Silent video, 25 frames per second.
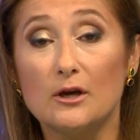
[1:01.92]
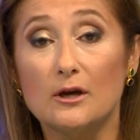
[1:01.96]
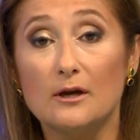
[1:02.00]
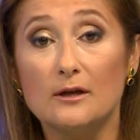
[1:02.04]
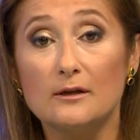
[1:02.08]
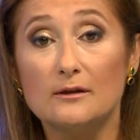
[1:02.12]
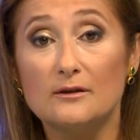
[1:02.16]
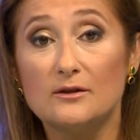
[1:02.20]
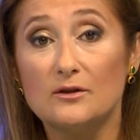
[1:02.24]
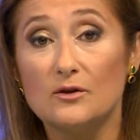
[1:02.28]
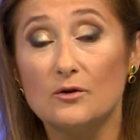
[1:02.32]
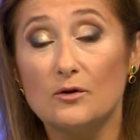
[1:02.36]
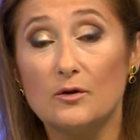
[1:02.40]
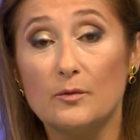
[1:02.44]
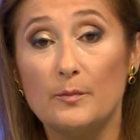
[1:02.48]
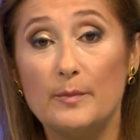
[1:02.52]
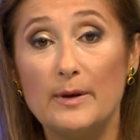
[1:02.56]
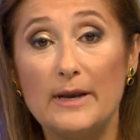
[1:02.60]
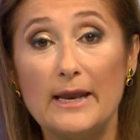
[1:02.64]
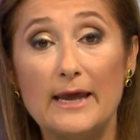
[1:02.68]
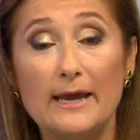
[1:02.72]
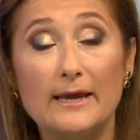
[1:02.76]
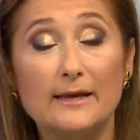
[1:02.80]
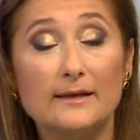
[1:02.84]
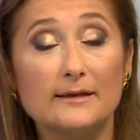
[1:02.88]
took
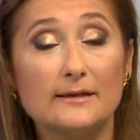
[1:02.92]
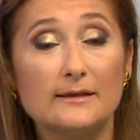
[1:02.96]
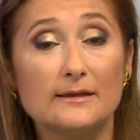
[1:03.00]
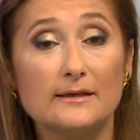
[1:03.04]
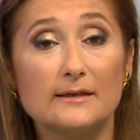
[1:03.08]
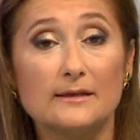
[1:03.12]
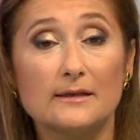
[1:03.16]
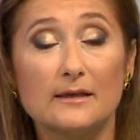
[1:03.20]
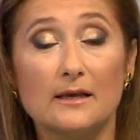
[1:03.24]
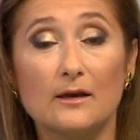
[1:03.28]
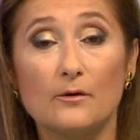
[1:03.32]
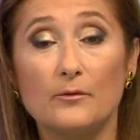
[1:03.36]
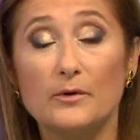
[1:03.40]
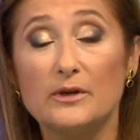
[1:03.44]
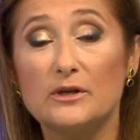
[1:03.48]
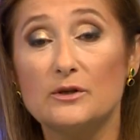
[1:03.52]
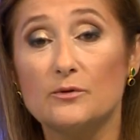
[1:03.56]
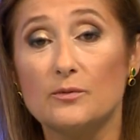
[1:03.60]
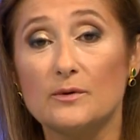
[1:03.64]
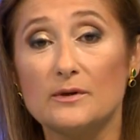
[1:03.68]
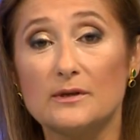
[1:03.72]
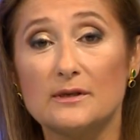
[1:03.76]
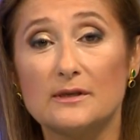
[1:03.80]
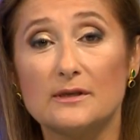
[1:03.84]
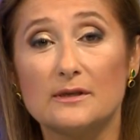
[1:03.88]
place, which
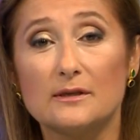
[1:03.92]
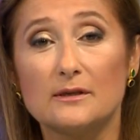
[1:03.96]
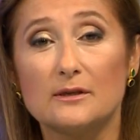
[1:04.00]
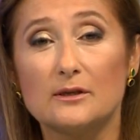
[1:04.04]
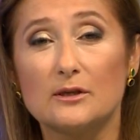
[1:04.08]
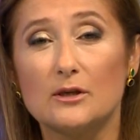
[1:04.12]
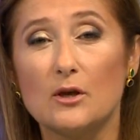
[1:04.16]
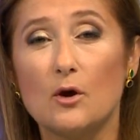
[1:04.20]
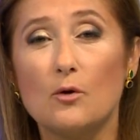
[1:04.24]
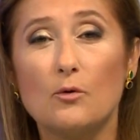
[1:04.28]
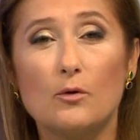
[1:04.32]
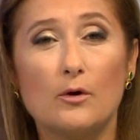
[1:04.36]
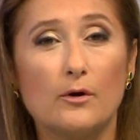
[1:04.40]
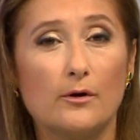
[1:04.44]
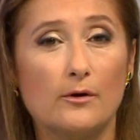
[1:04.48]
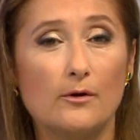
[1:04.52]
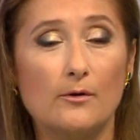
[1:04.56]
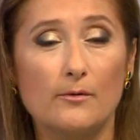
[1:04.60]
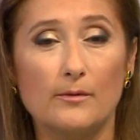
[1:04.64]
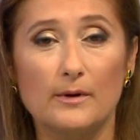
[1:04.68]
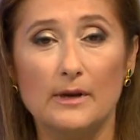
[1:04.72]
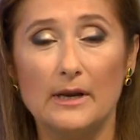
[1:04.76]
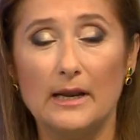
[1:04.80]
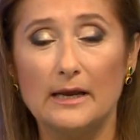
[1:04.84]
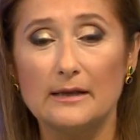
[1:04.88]
was so
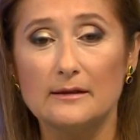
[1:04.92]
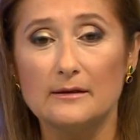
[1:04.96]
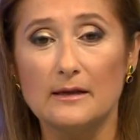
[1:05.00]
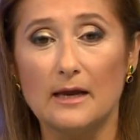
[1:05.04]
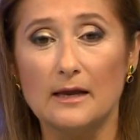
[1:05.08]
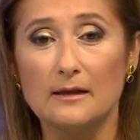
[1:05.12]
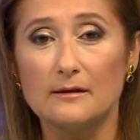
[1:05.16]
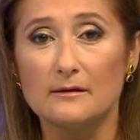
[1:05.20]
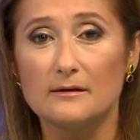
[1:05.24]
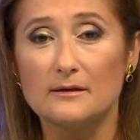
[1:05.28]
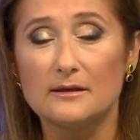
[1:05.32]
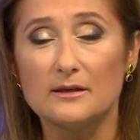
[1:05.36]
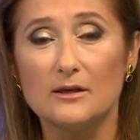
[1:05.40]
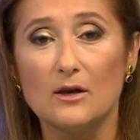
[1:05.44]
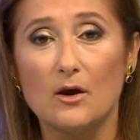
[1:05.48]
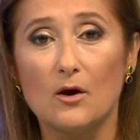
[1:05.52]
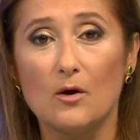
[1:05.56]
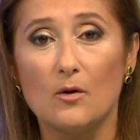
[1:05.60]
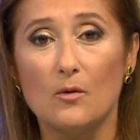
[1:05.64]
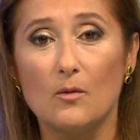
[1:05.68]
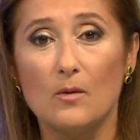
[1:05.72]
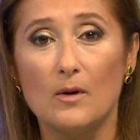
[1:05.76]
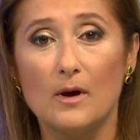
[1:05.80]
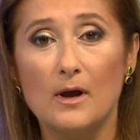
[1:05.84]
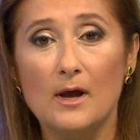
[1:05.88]
cruel and
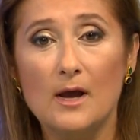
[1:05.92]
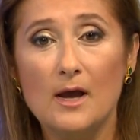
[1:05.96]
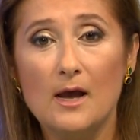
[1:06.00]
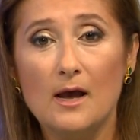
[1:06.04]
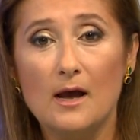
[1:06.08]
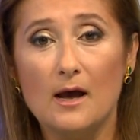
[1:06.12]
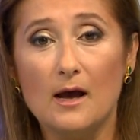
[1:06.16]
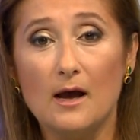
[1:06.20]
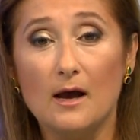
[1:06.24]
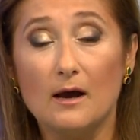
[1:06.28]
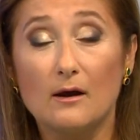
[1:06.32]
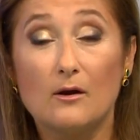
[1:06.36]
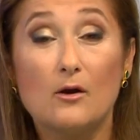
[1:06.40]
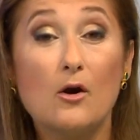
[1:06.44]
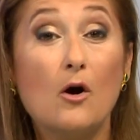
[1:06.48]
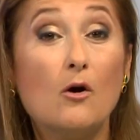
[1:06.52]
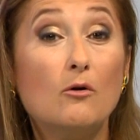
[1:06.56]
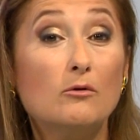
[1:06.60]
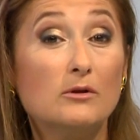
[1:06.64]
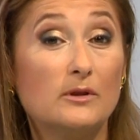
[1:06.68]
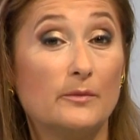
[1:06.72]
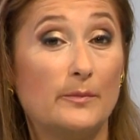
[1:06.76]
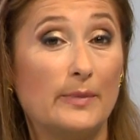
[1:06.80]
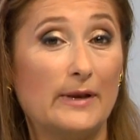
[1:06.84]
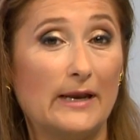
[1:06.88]
so
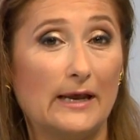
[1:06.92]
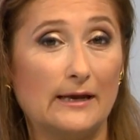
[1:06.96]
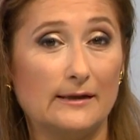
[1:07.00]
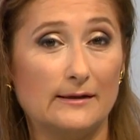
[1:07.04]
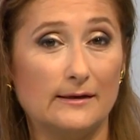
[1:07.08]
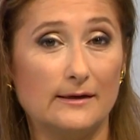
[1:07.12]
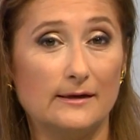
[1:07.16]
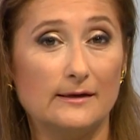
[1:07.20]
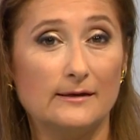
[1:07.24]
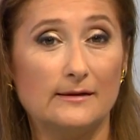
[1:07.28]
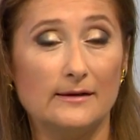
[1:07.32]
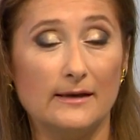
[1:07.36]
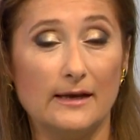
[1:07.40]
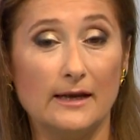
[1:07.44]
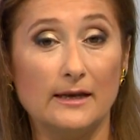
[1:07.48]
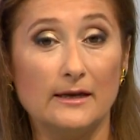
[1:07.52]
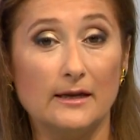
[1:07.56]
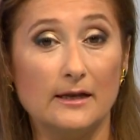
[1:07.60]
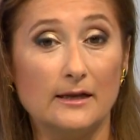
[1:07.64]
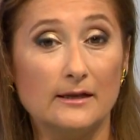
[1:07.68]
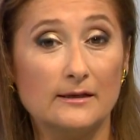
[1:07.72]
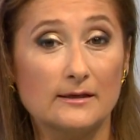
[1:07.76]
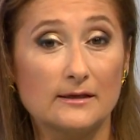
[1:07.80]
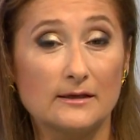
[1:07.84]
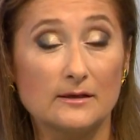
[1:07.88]
cold-blooded in
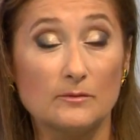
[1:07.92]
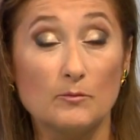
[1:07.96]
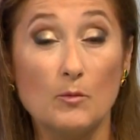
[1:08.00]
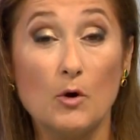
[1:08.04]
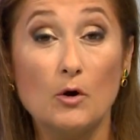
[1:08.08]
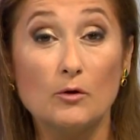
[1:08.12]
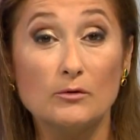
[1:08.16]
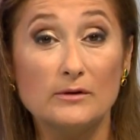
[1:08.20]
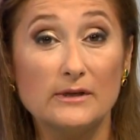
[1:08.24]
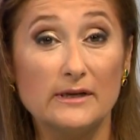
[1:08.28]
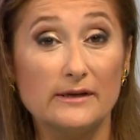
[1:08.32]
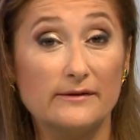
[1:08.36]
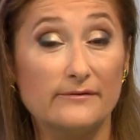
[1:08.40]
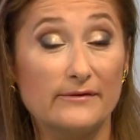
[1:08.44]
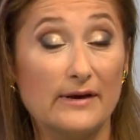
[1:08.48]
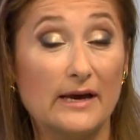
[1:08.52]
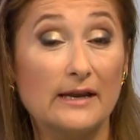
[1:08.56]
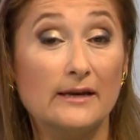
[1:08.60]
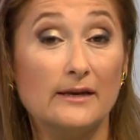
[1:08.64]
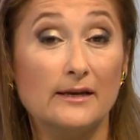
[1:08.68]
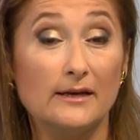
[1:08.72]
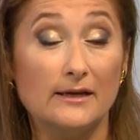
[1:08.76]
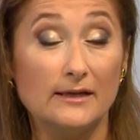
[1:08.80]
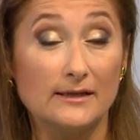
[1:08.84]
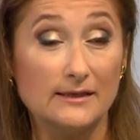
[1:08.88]
its motive
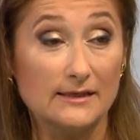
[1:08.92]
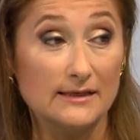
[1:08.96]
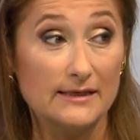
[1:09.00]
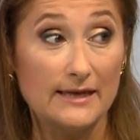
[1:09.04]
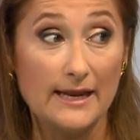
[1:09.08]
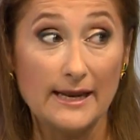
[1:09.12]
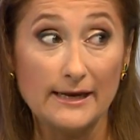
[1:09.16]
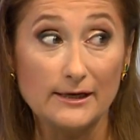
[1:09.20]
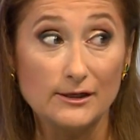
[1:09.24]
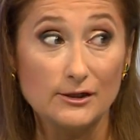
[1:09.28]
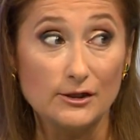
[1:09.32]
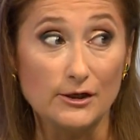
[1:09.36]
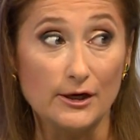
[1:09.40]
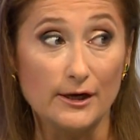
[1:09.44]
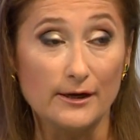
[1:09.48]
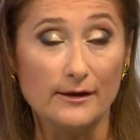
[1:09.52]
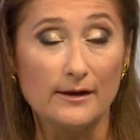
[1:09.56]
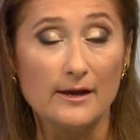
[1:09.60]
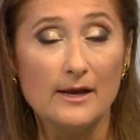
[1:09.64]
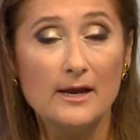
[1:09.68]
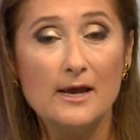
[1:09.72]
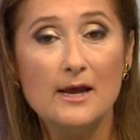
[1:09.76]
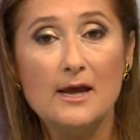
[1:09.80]
and in its nature.